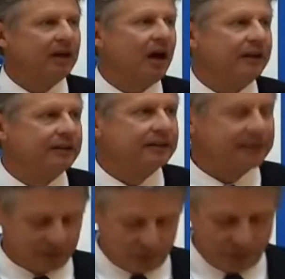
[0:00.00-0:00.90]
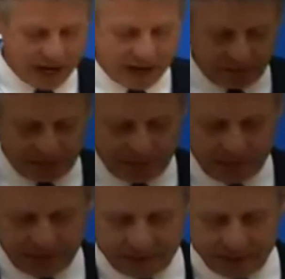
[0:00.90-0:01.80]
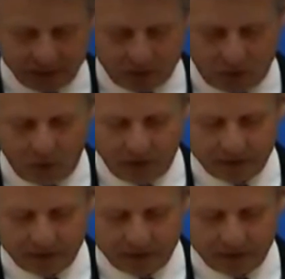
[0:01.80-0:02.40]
guns rather than the